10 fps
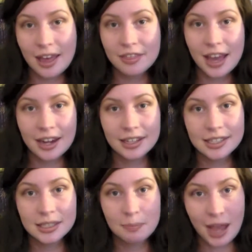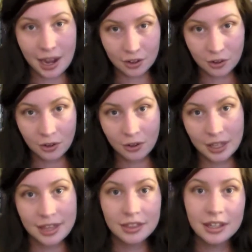and that is
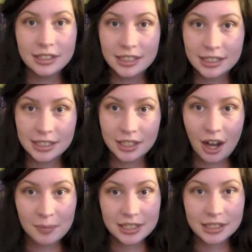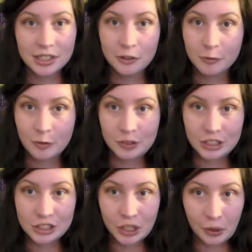Batgirl in the DC Comics New
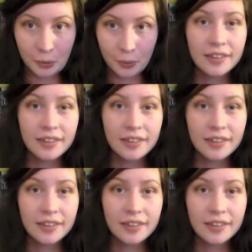52.